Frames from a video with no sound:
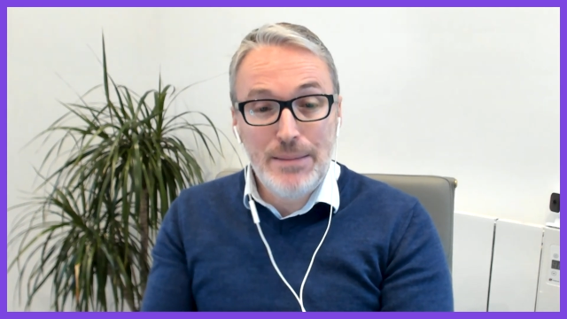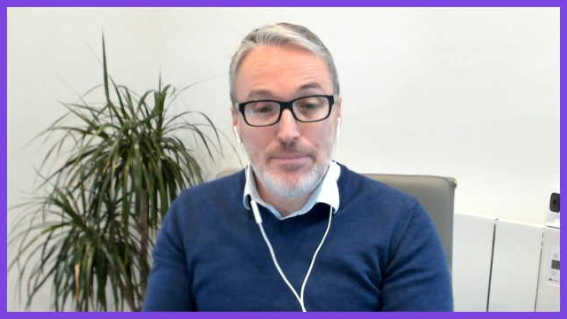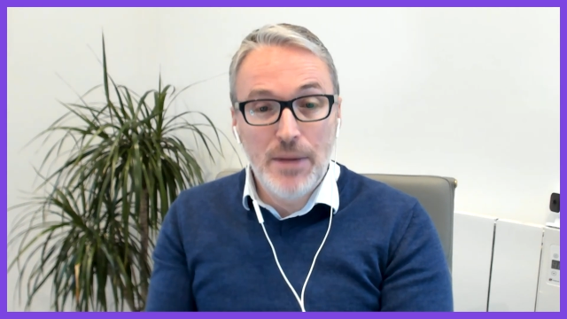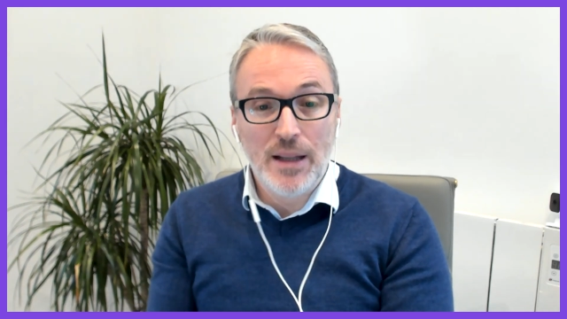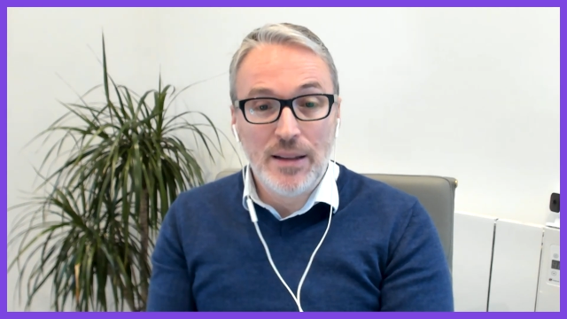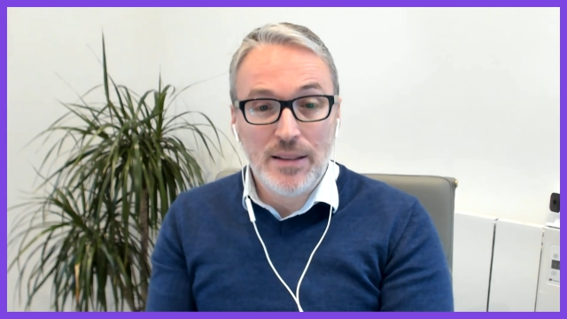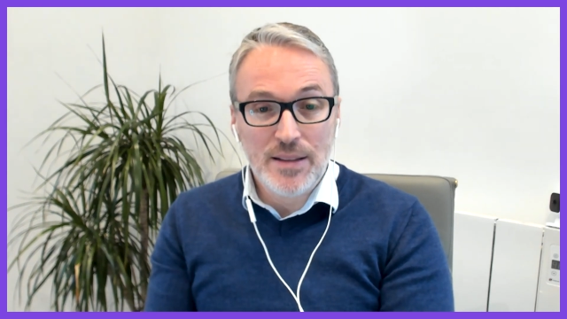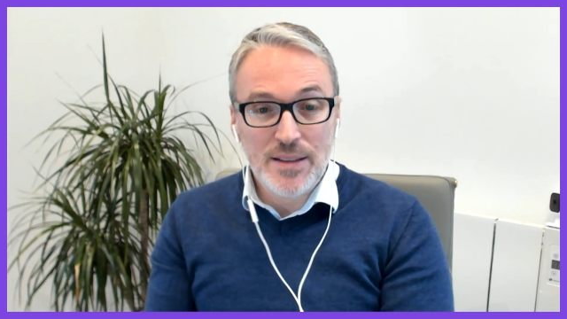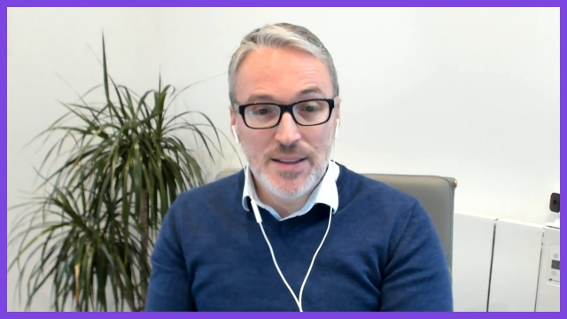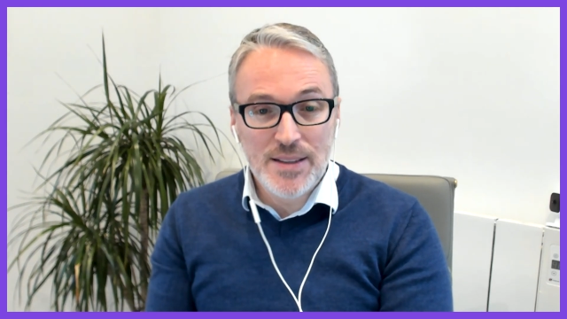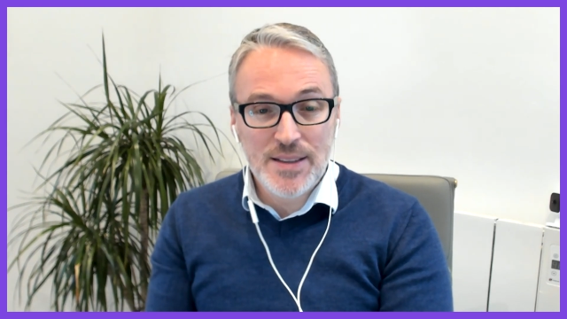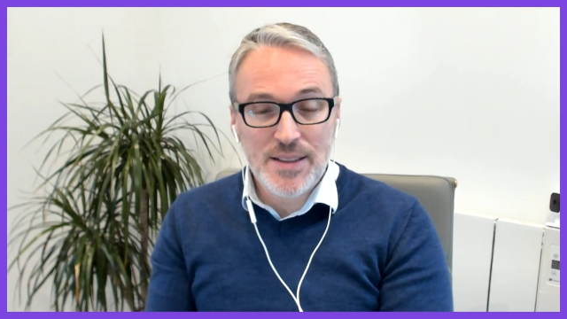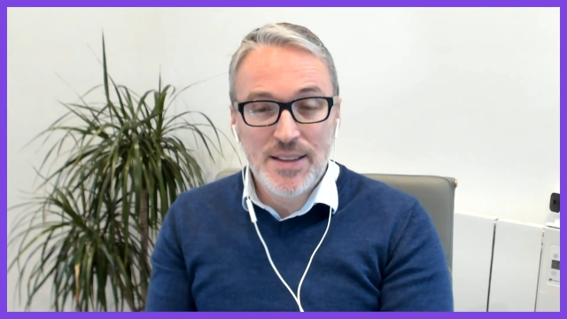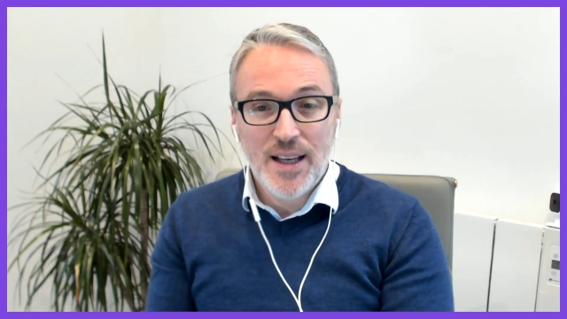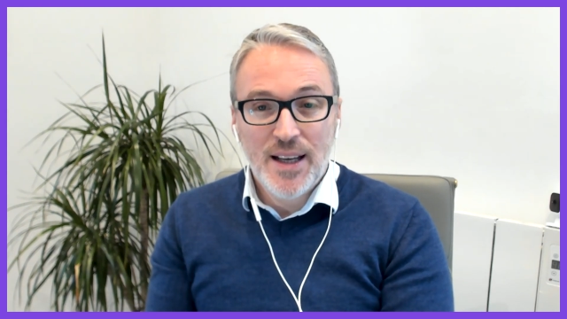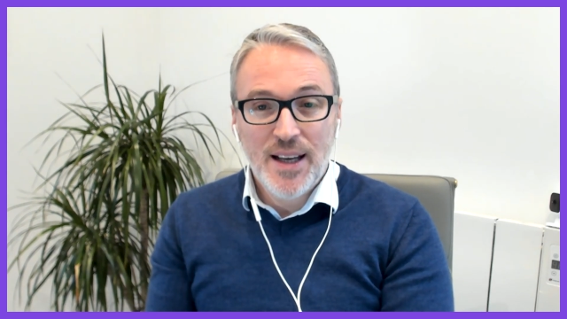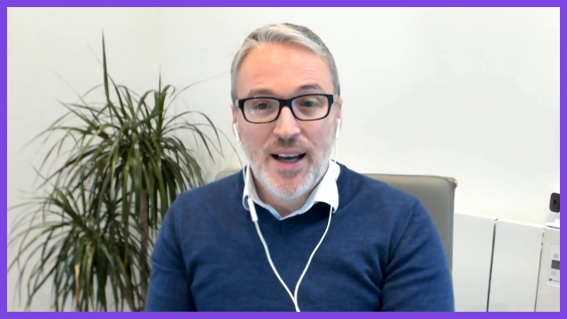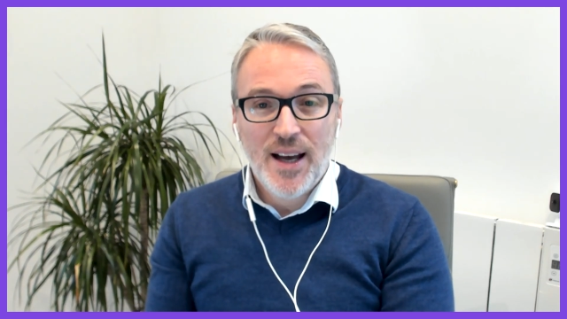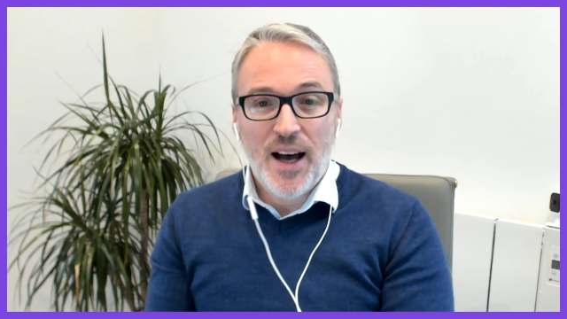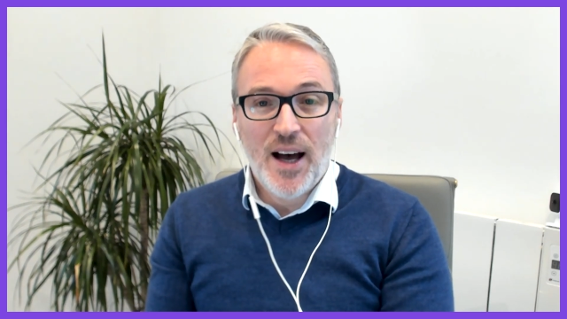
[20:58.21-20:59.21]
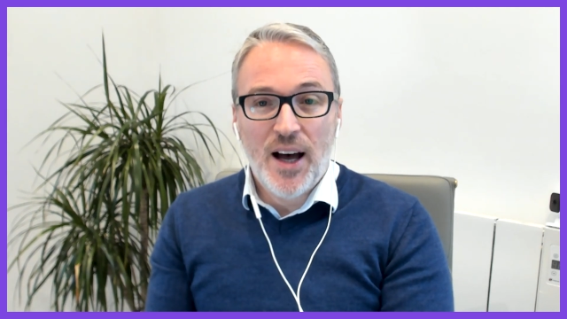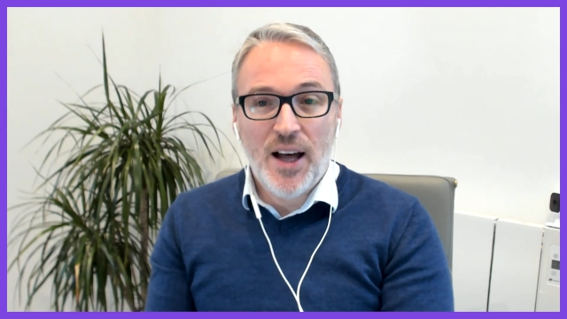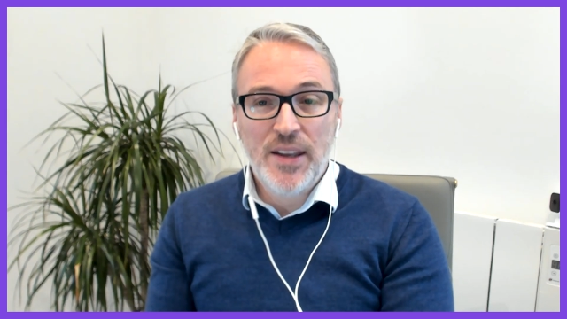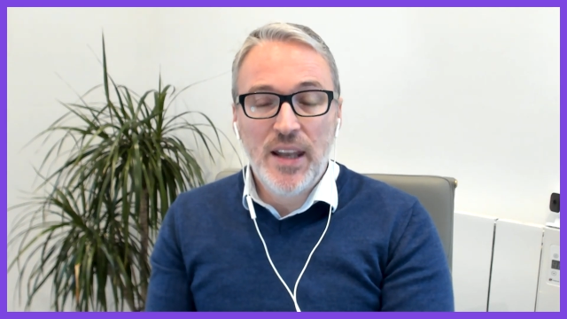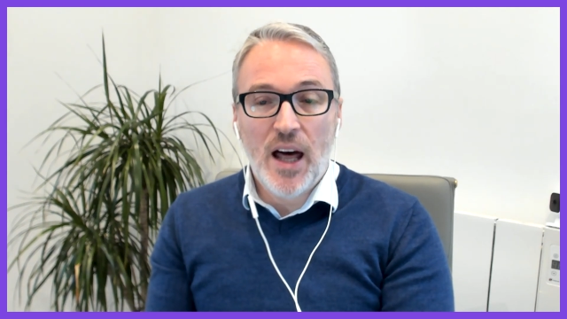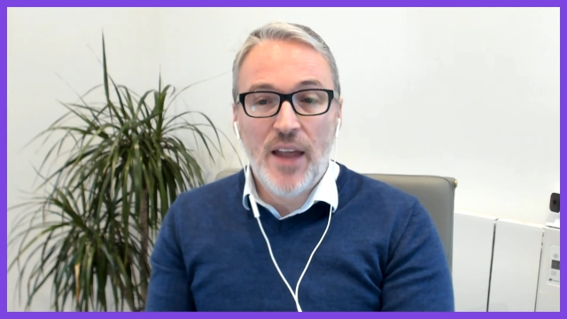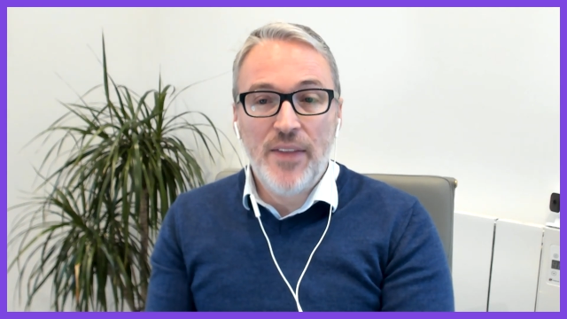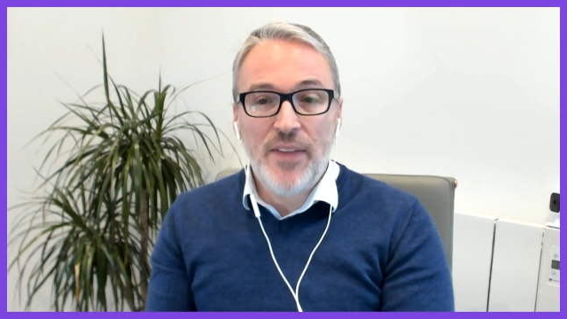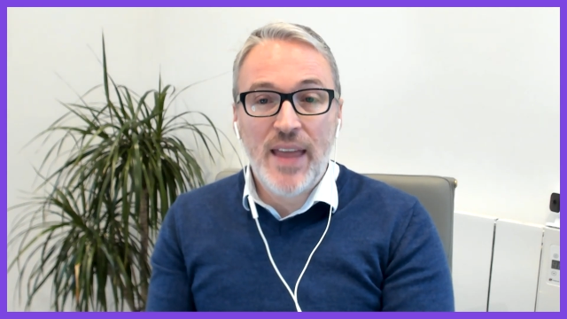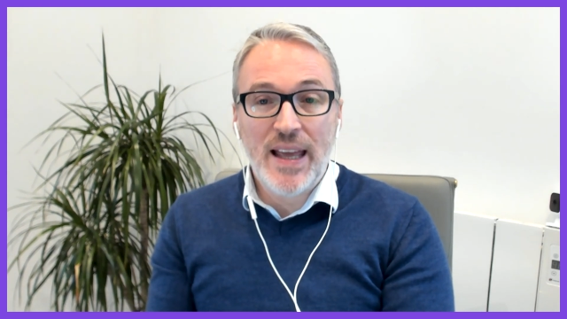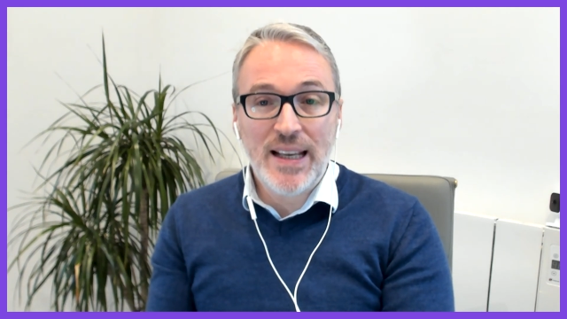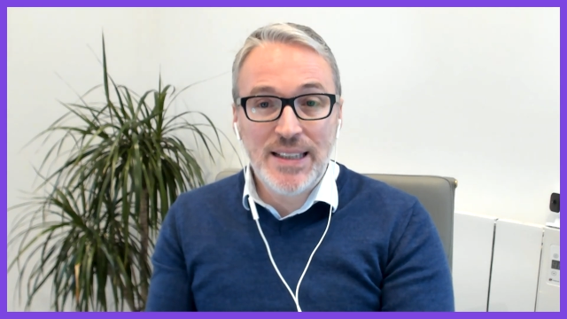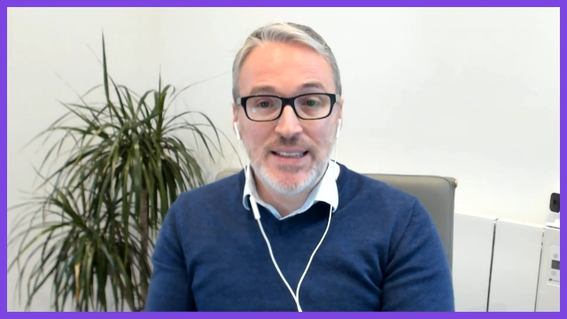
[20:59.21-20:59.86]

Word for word: months. And they